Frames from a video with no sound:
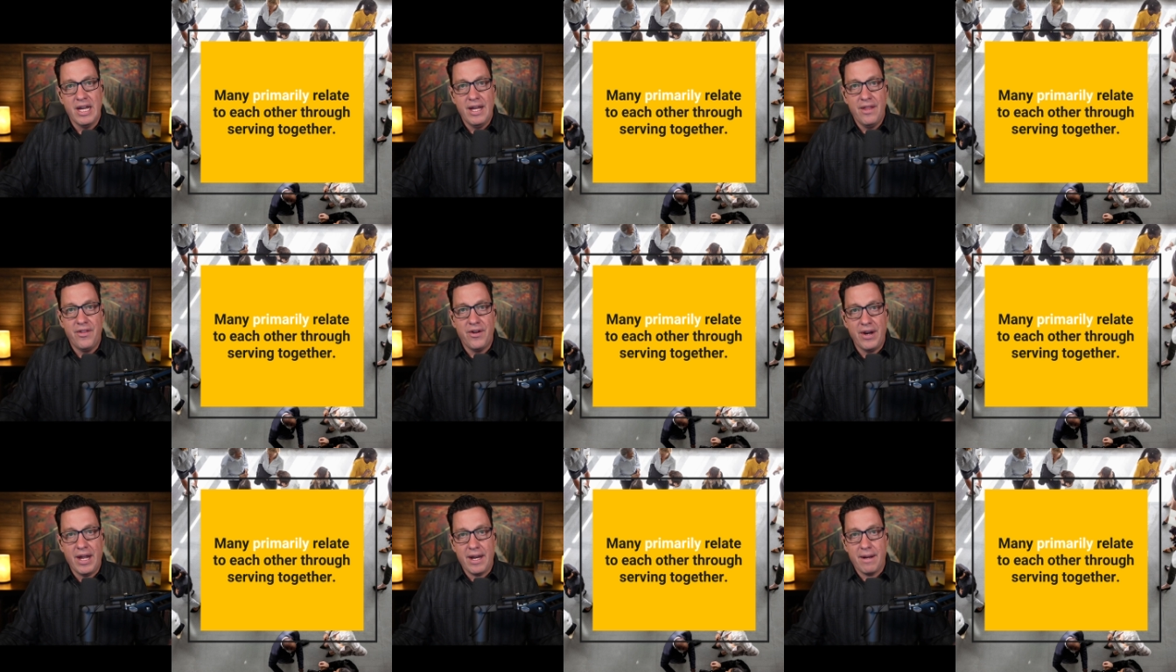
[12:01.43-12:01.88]

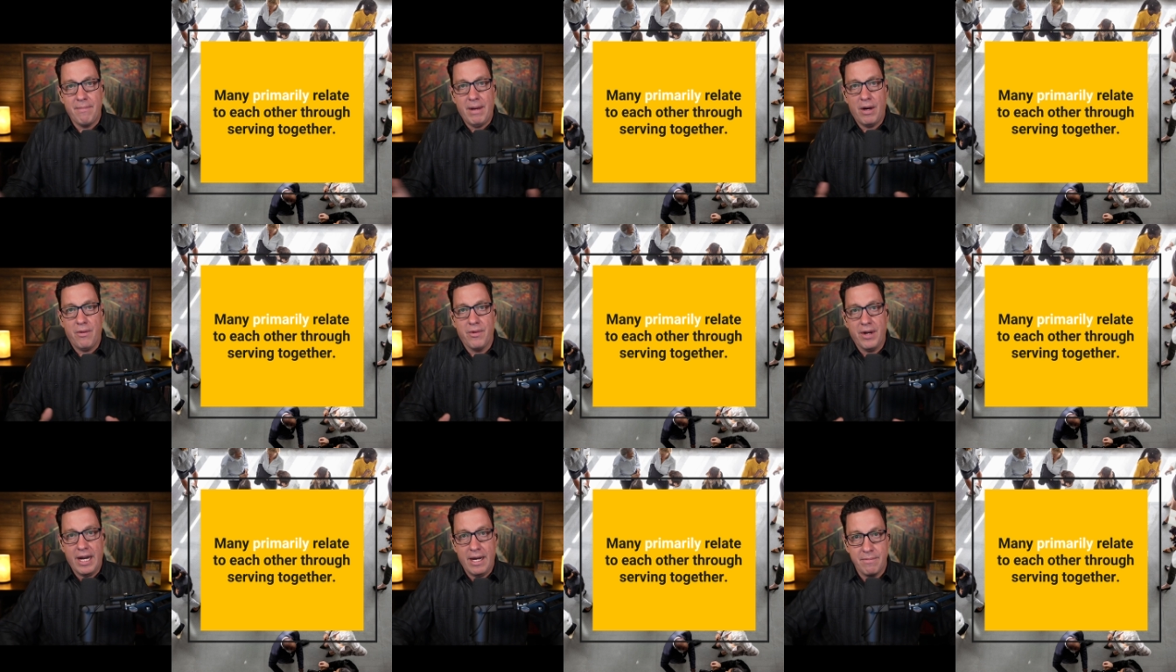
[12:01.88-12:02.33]
They're not
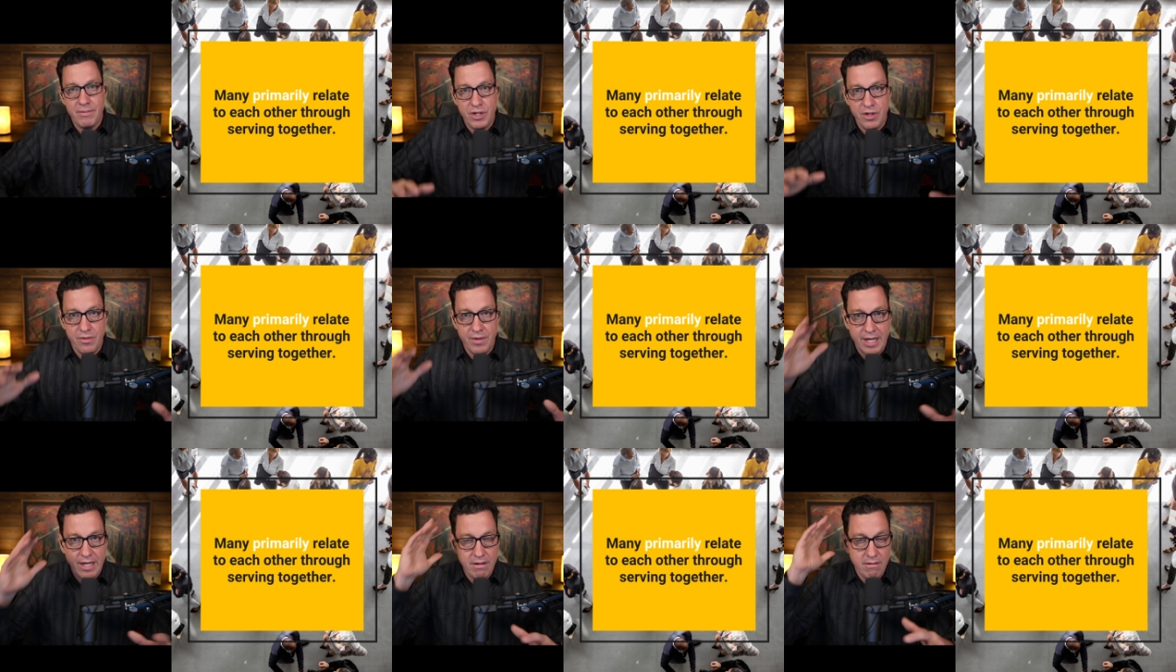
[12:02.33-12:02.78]
about what I'm
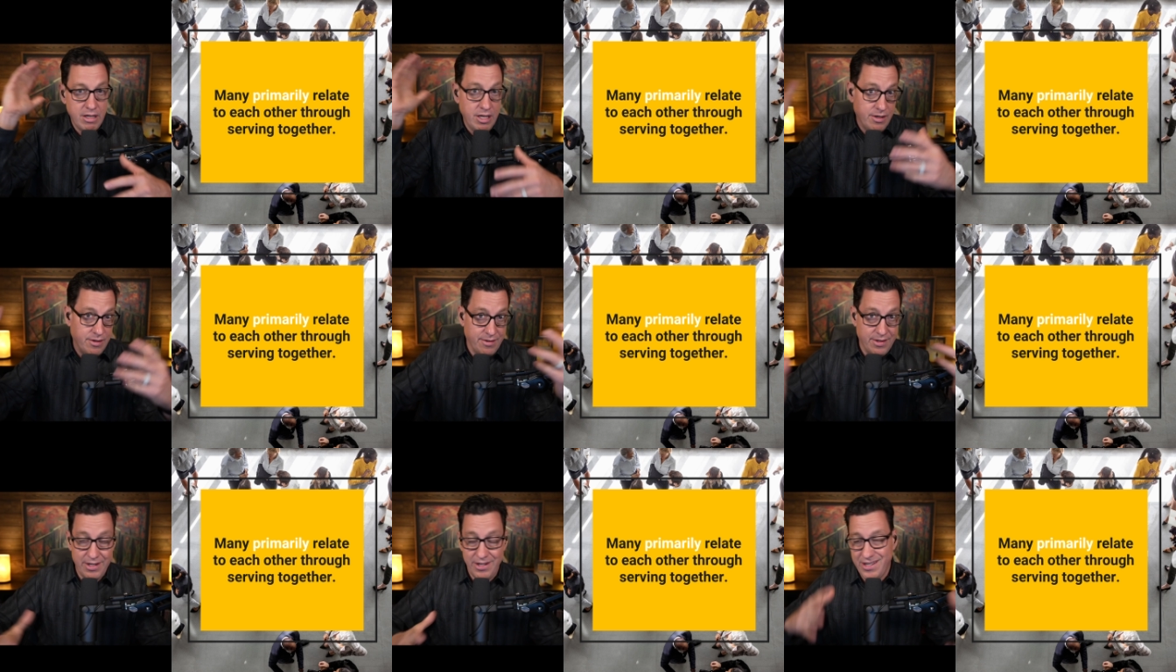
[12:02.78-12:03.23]
doing. You
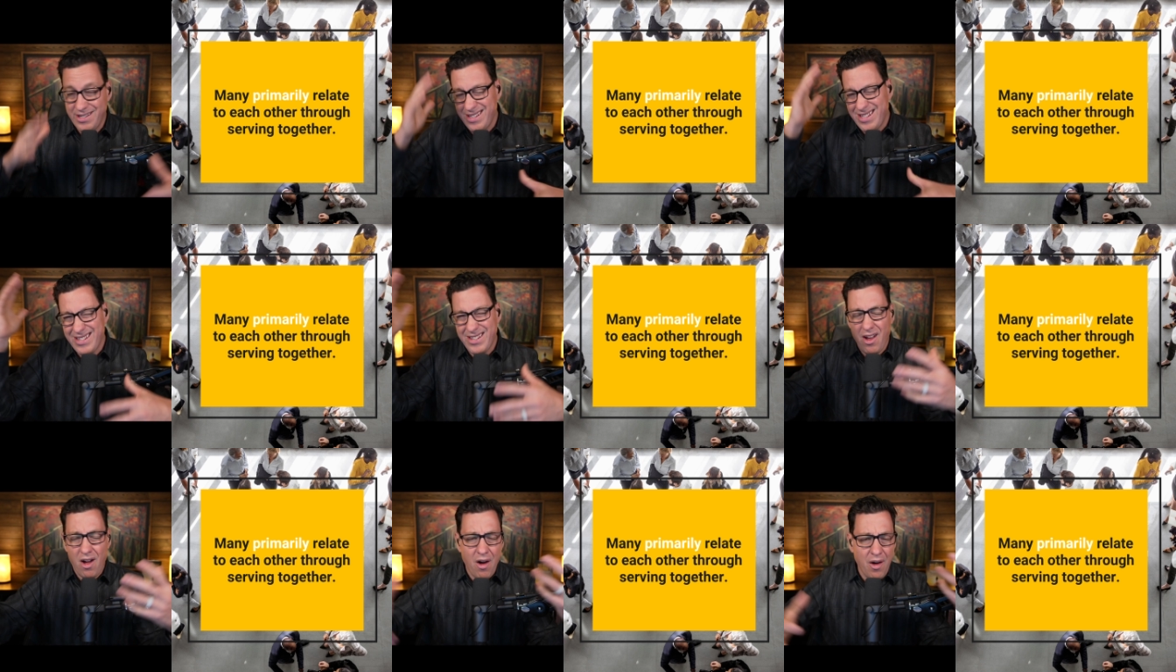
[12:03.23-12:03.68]
know, there's,
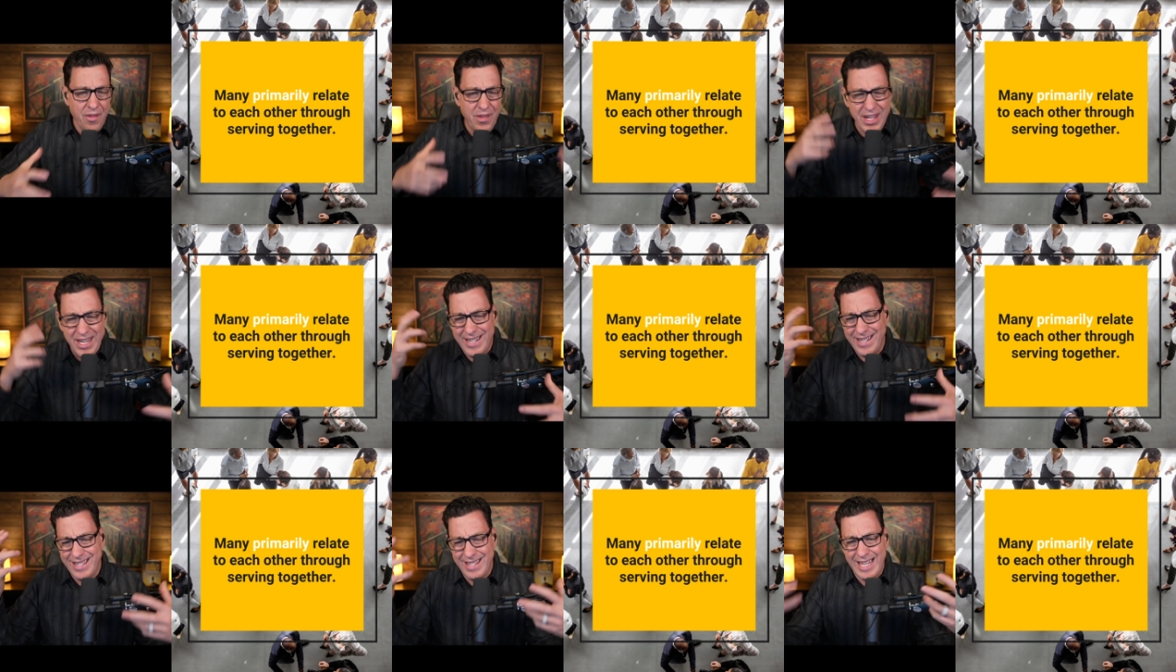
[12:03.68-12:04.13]
there's all
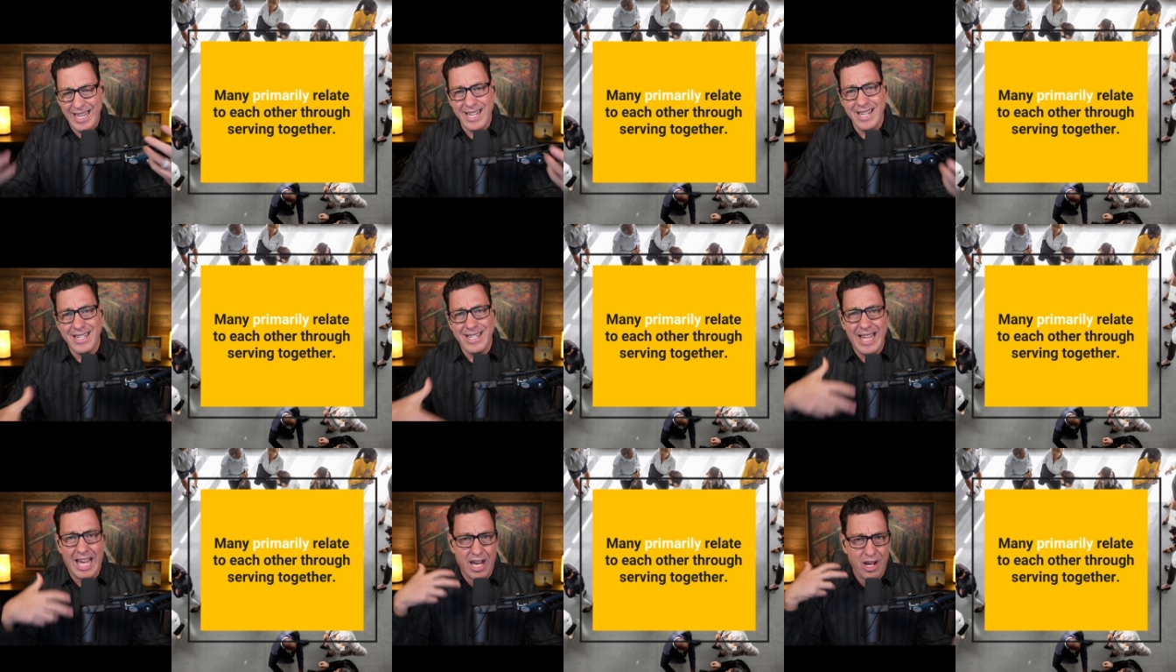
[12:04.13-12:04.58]
these
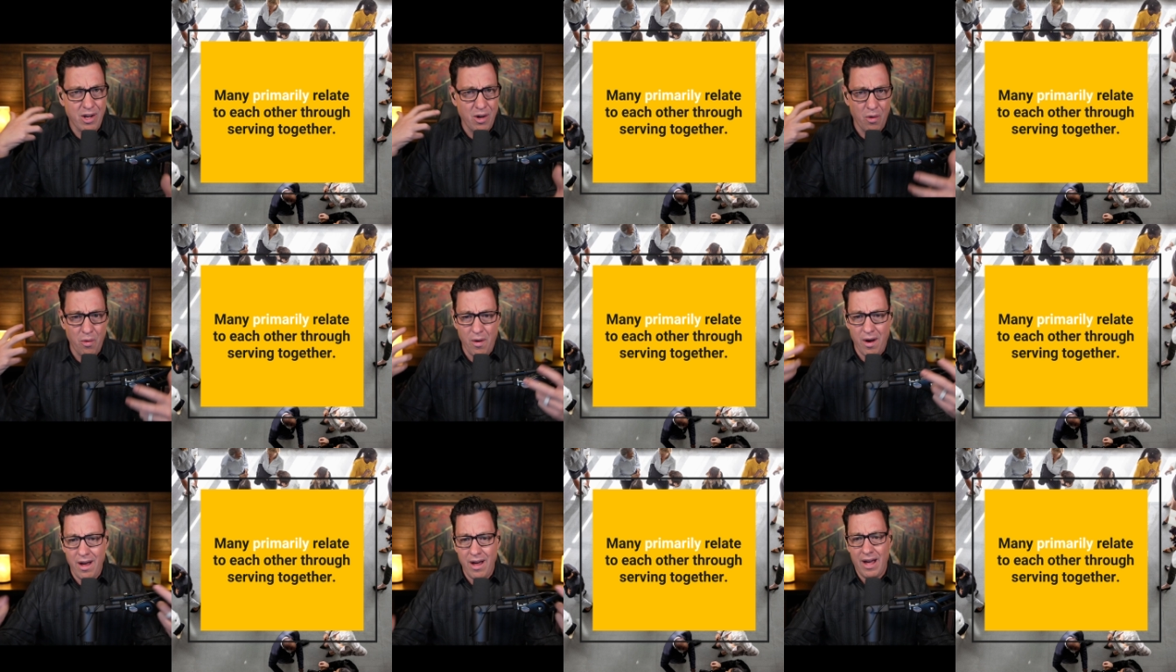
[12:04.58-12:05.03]
things that
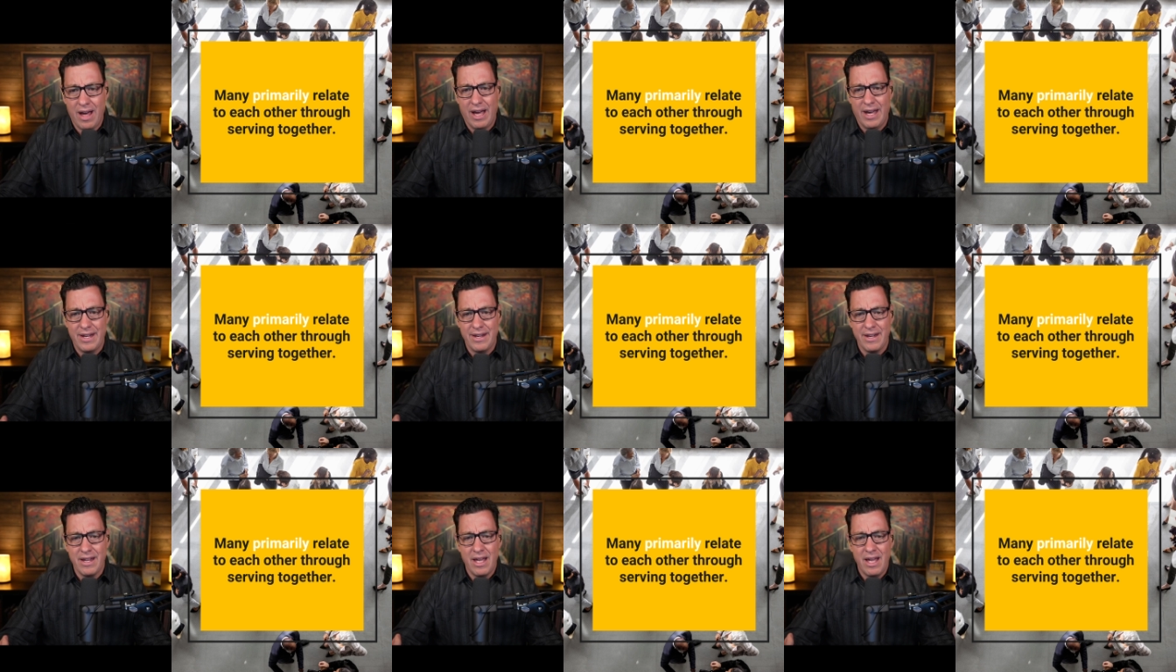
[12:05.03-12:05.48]
go
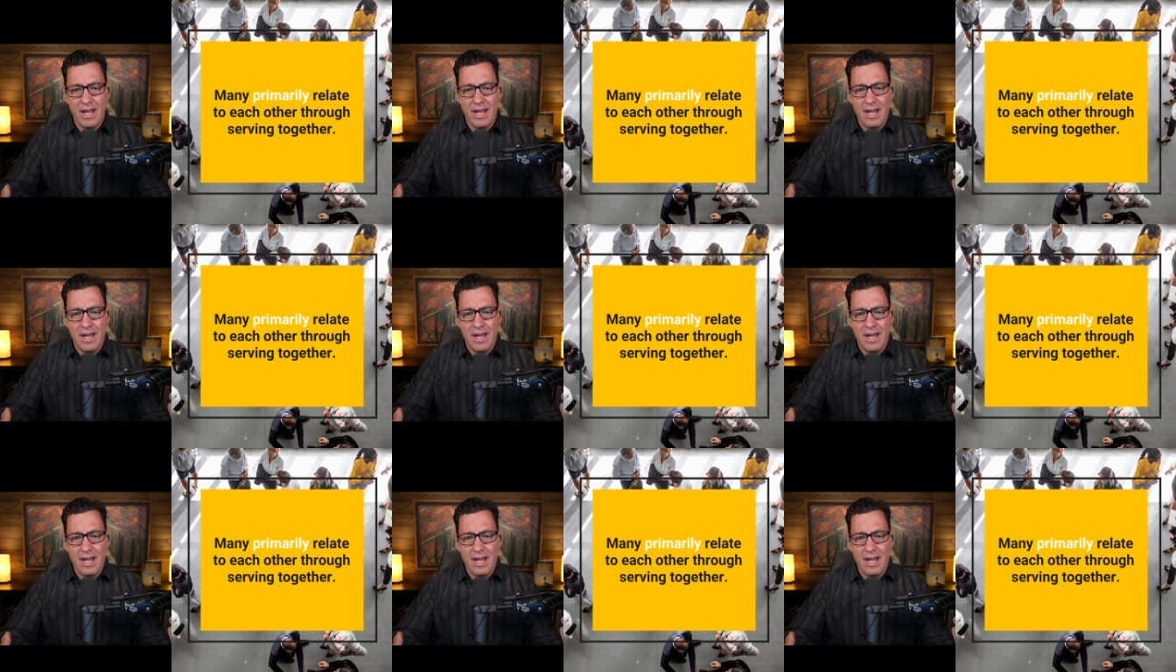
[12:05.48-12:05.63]
on.